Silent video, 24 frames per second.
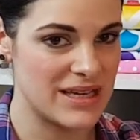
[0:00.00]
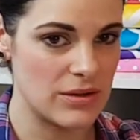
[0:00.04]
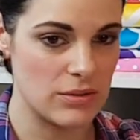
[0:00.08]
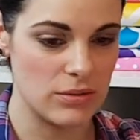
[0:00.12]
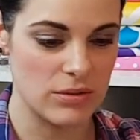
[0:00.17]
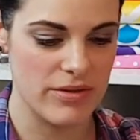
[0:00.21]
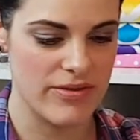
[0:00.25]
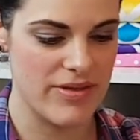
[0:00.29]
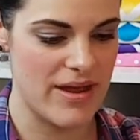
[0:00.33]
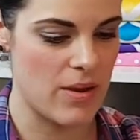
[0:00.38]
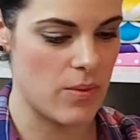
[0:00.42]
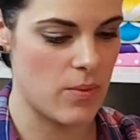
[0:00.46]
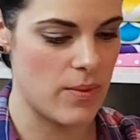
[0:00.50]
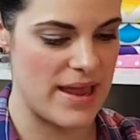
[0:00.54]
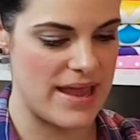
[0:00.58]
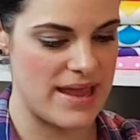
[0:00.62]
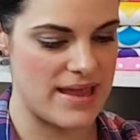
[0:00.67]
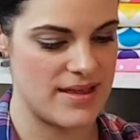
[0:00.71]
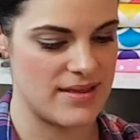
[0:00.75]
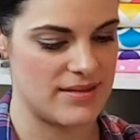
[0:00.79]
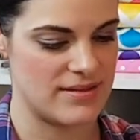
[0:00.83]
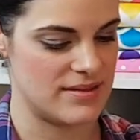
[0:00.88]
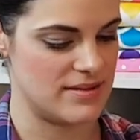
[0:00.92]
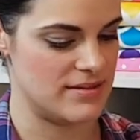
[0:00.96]
get all of that
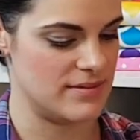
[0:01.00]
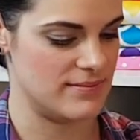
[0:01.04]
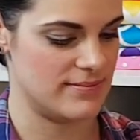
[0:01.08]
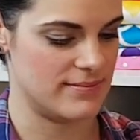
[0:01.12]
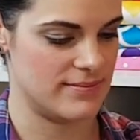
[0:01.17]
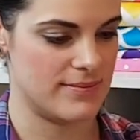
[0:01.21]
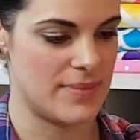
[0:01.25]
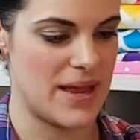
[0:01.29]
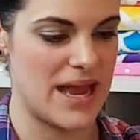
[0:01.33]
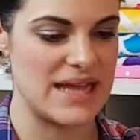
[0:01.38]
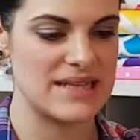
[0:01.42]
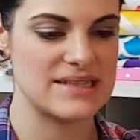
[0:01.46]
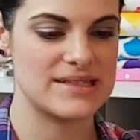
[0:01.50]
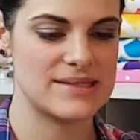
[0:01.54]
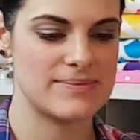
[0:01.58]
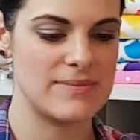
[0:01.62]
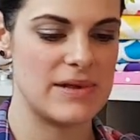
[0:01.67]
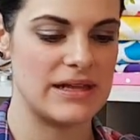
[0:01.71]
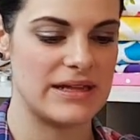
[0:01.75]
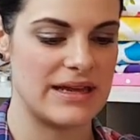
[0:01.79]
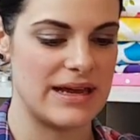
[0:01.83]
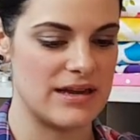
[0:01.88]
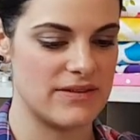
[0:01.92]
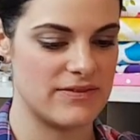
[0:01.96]
wee and the bad
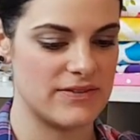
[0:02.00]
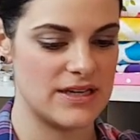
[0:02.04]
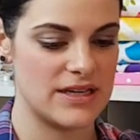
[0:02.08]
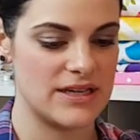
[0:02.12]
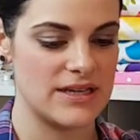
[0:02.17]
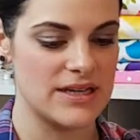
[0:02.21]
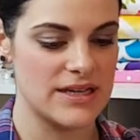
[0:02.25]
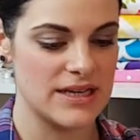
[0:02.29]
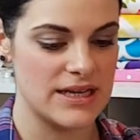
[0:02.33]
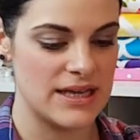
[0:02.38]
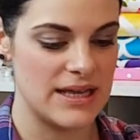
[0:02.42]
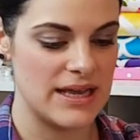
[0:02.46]
smell out of it.